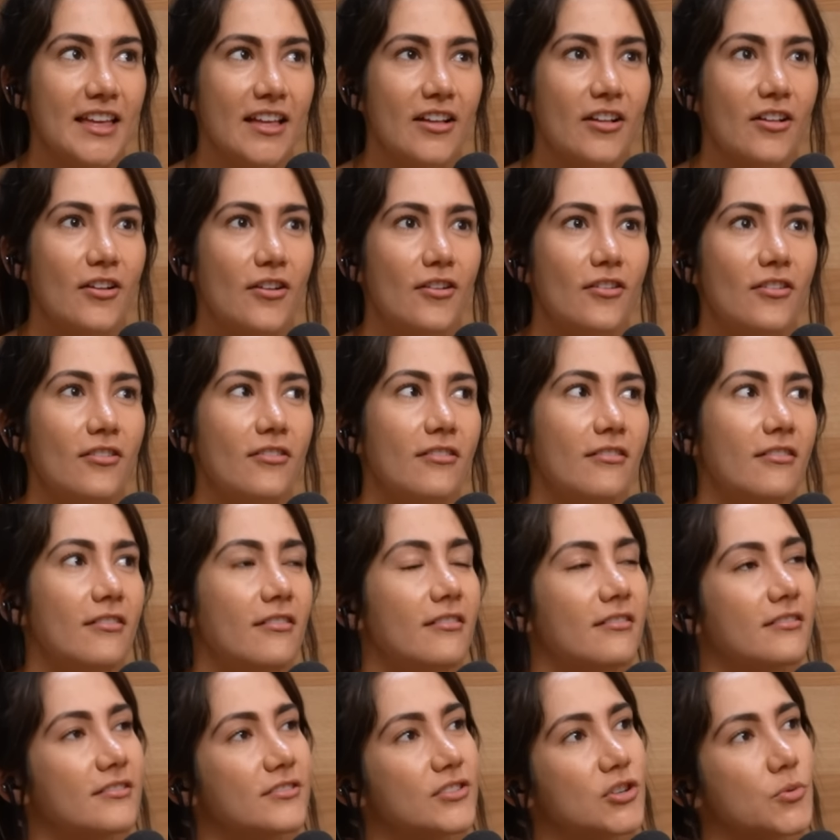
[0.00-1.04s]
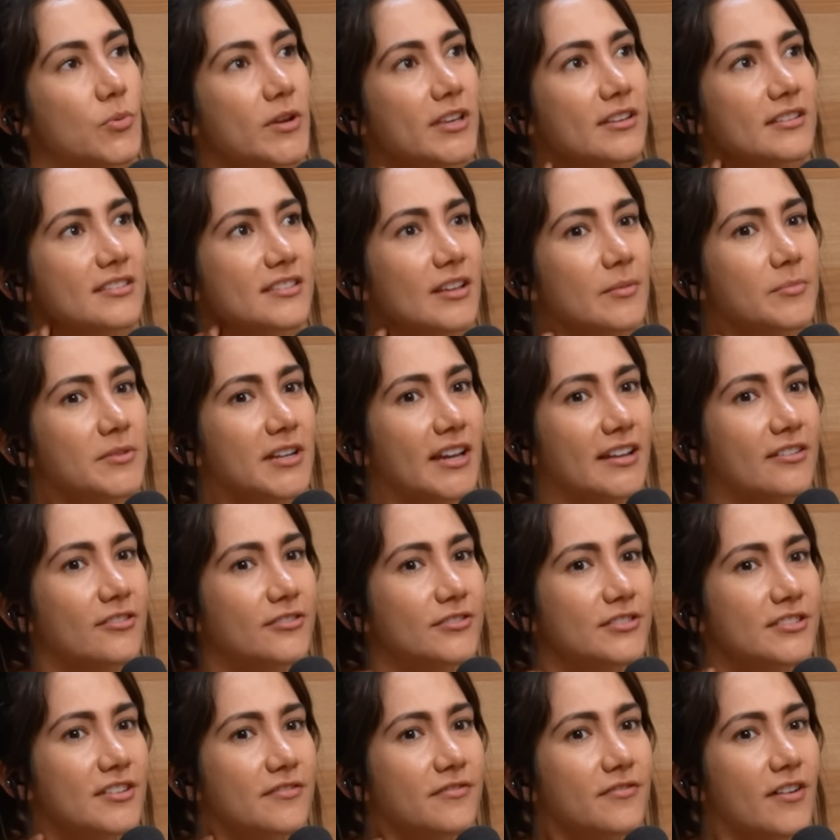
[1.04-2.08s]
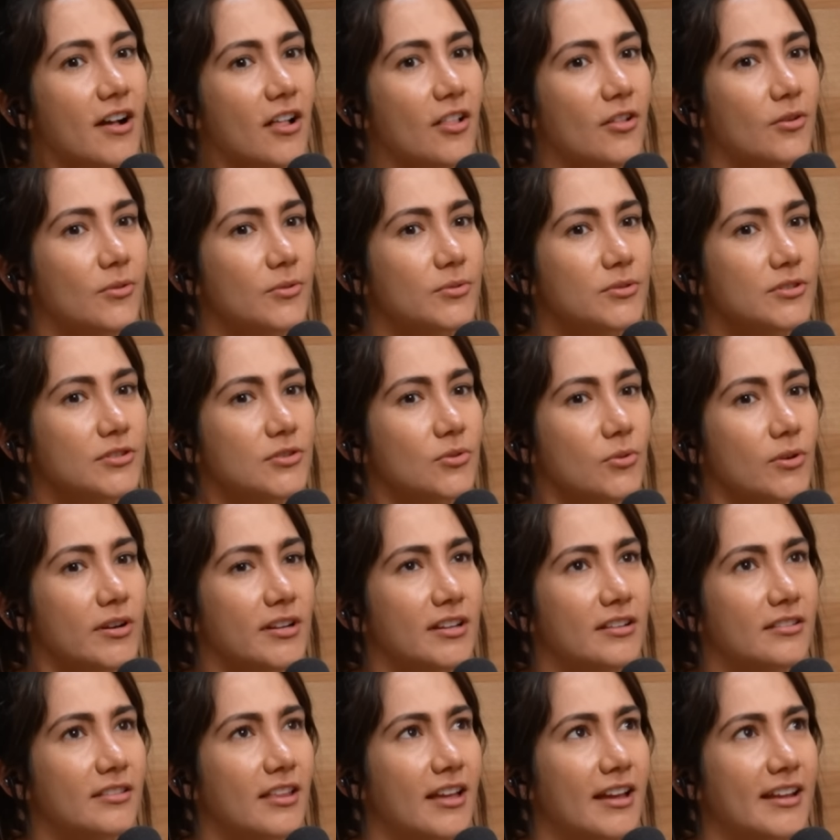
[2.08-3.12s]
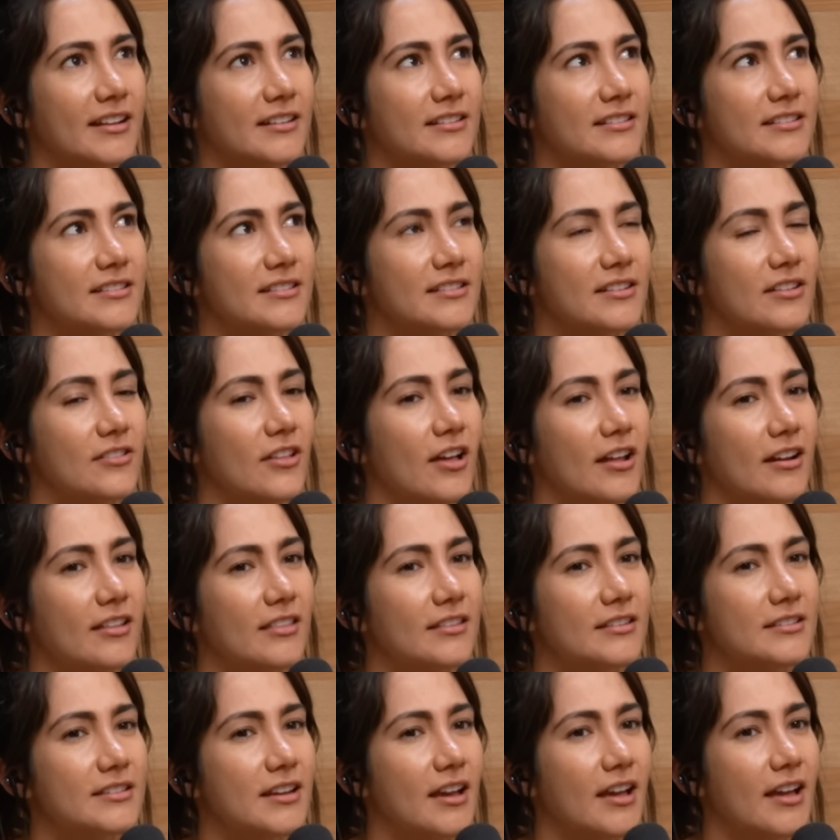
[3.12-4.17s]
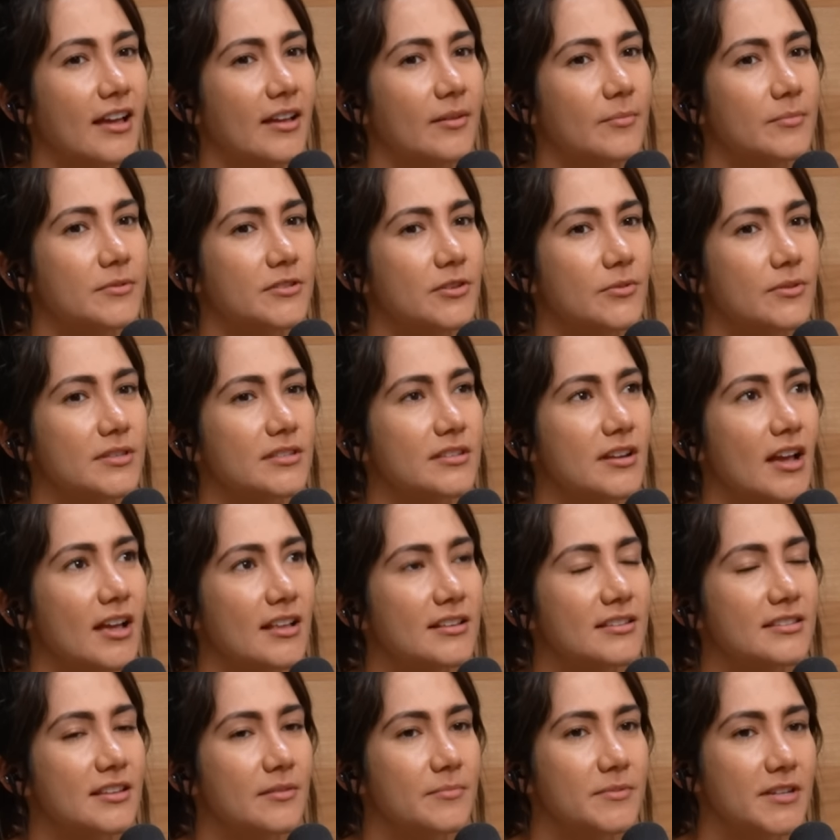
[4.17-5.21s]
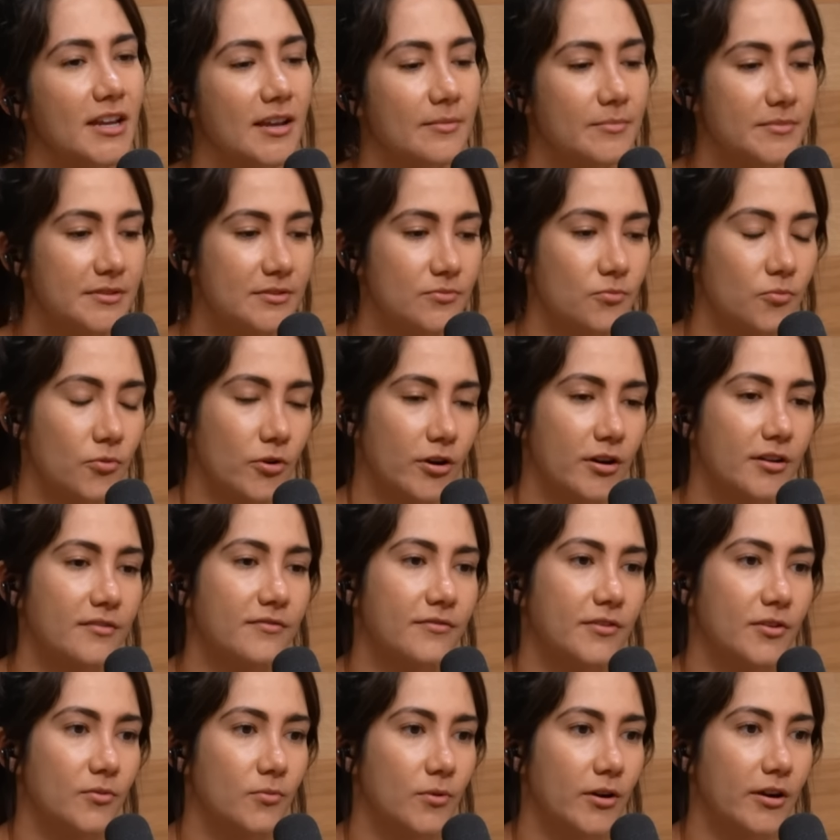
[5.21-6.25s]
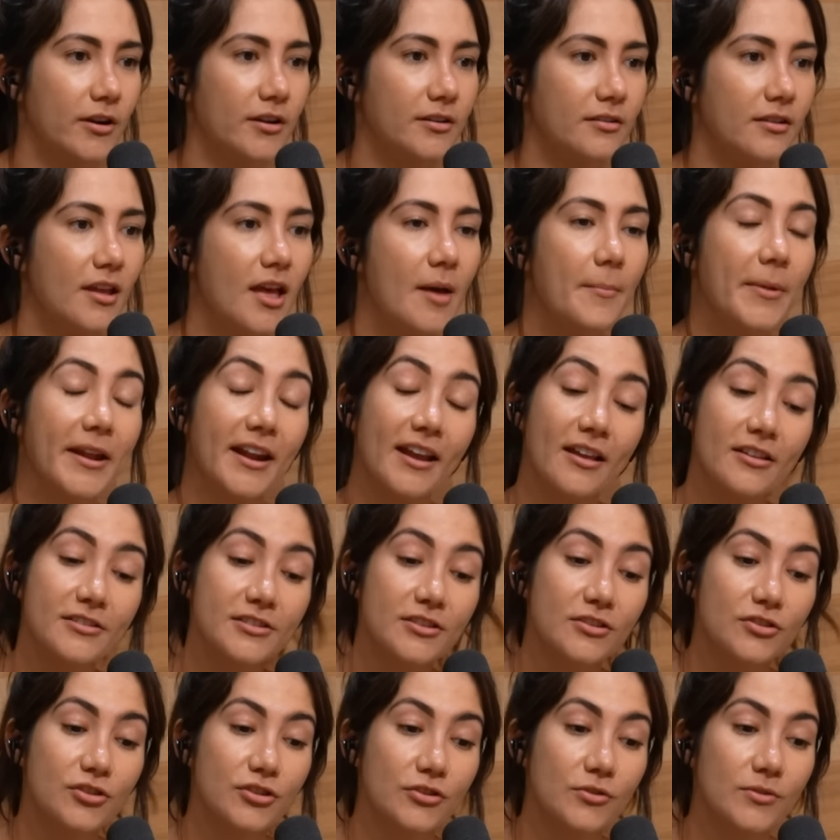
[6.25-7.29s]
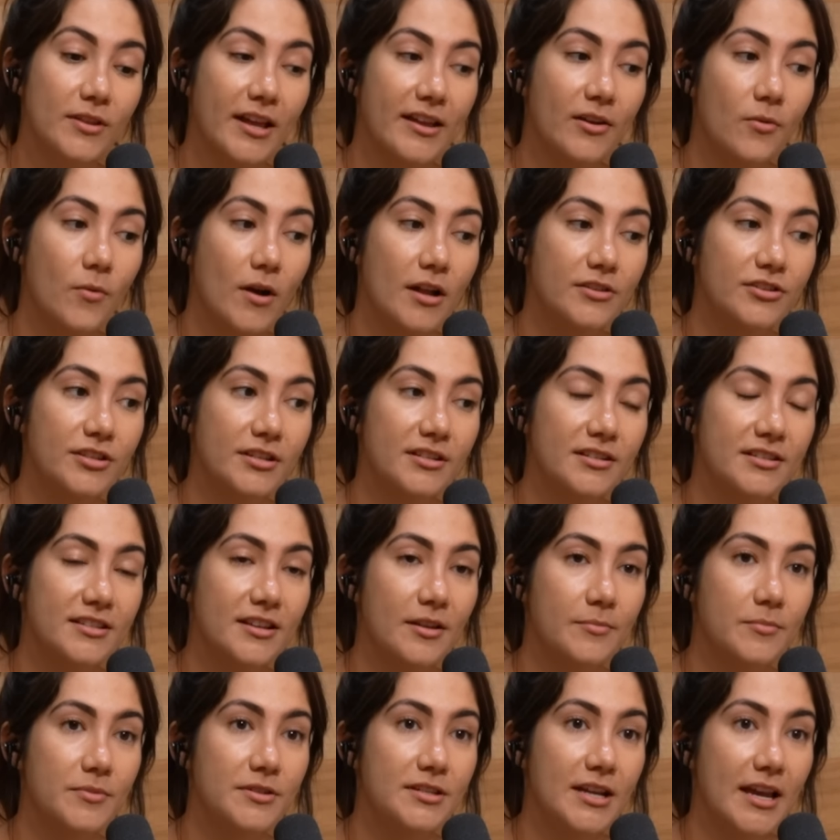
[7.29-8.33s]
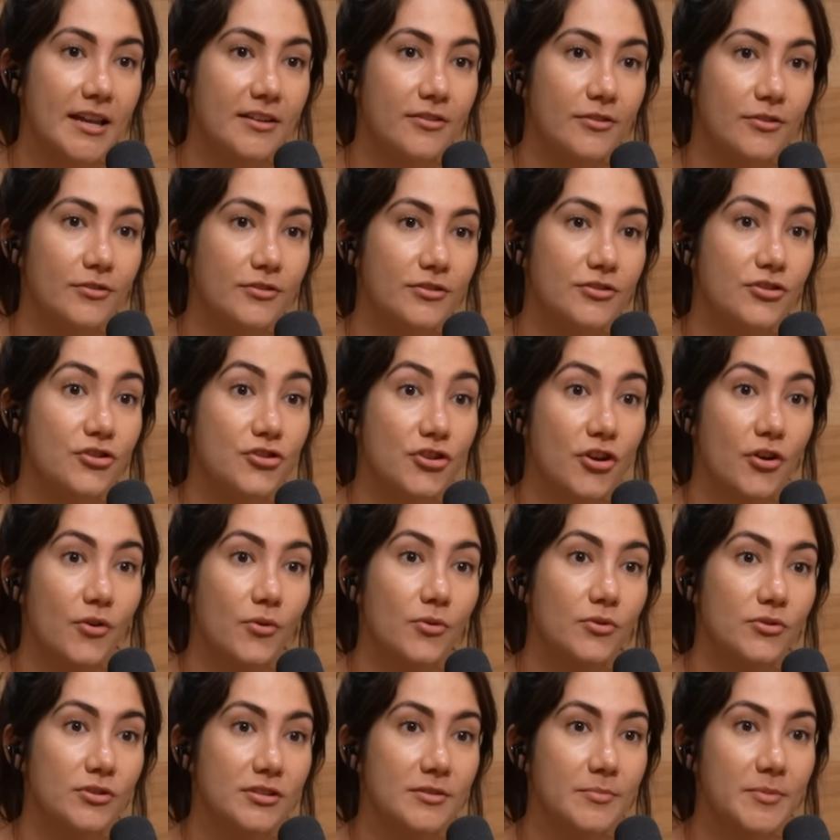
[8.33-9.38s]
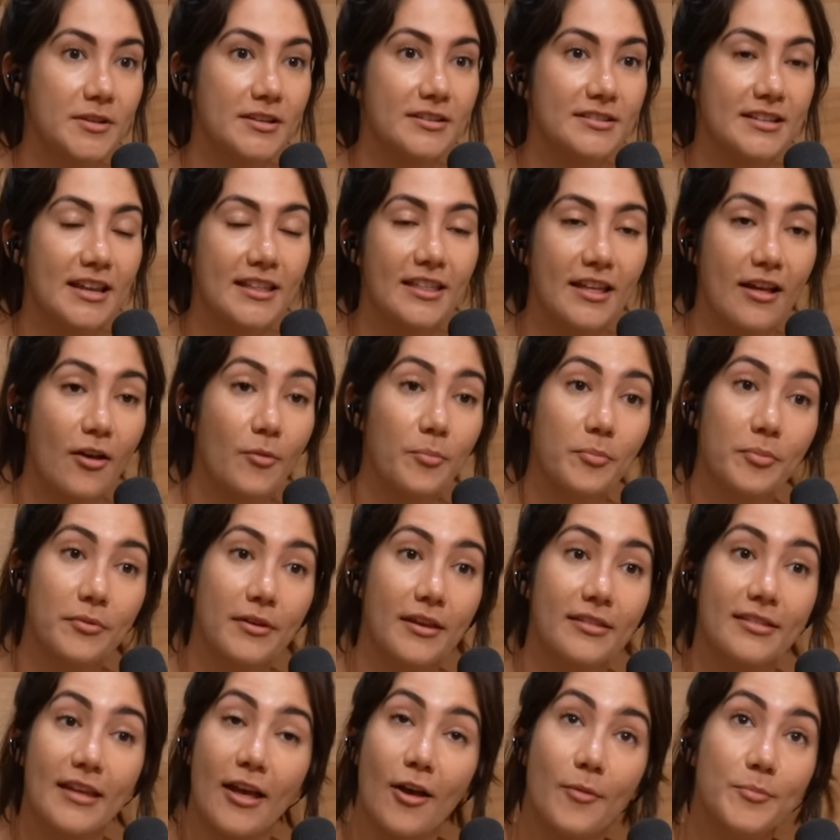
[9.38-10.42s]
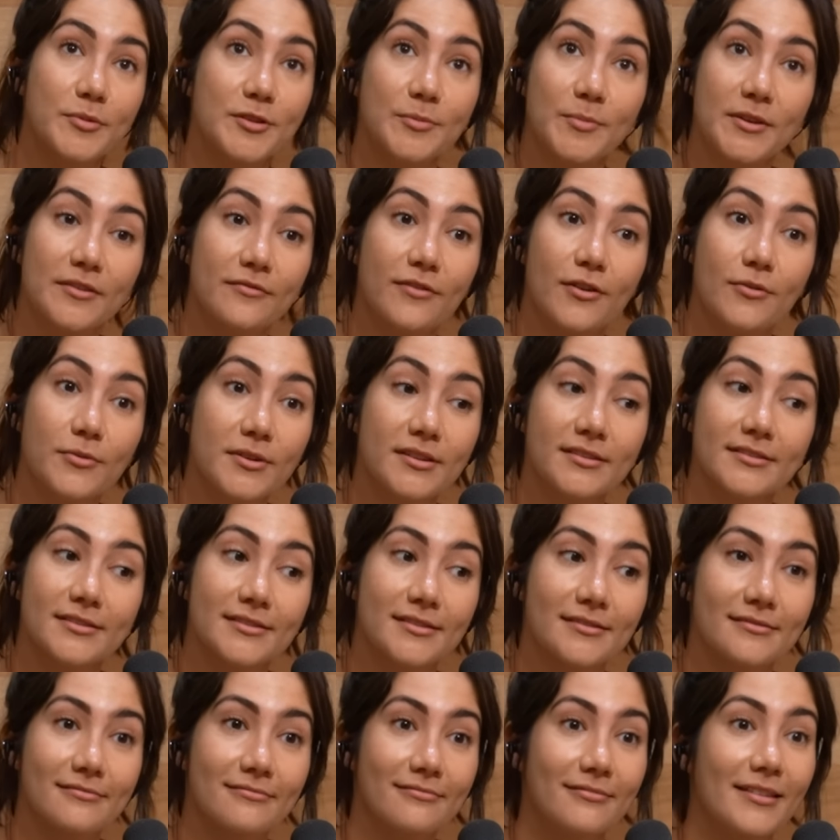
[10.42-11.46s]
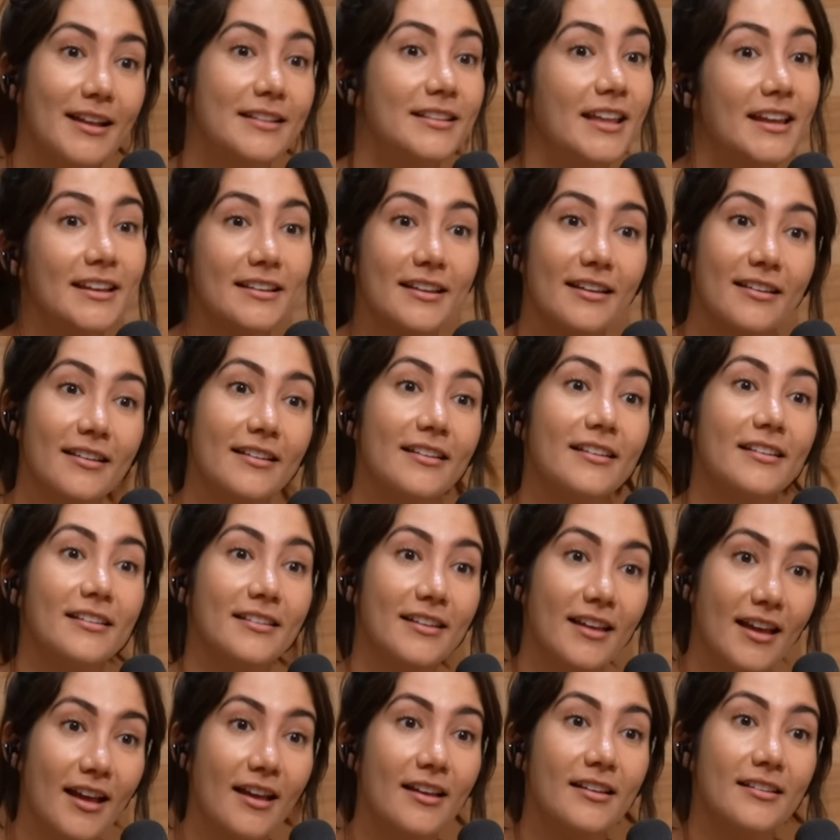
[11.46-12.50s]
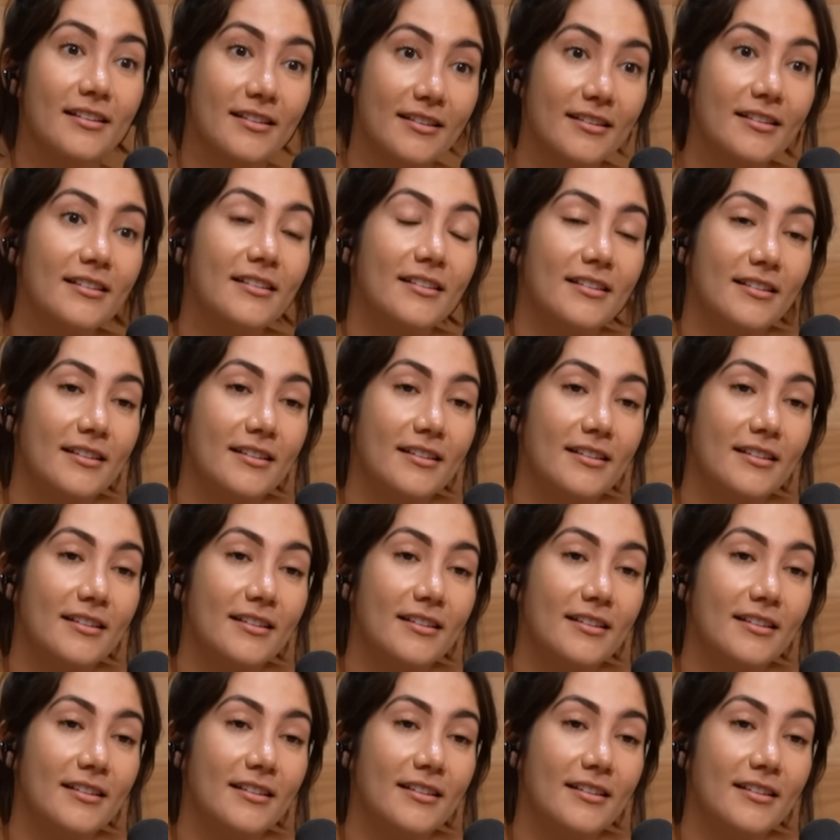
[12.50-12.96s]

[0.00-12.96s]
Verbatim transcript: They'll tweak subtitles to follow story outlines a lot of the time. So it's not sometimes word for word, but I also do like watching subtitled shows because it helps me focus. And like, yeah, you